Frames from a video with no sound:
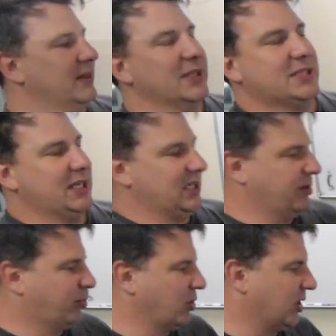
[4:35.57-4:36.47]
let's get into
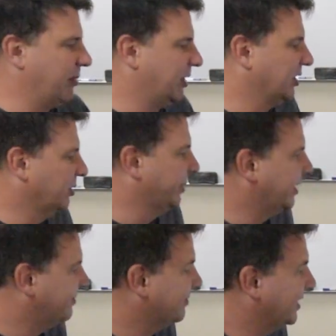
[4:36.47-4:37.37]
the programming a little bit.
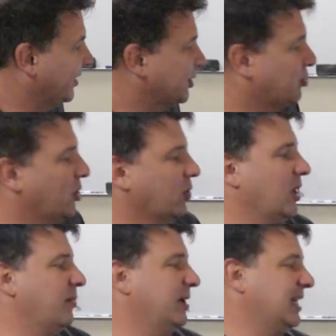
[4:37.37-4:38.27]
Now this
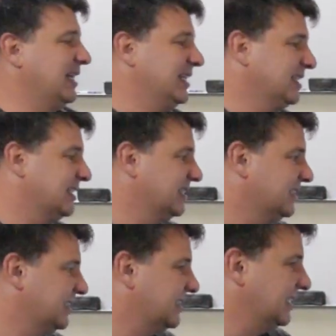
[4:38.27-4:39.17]
programming is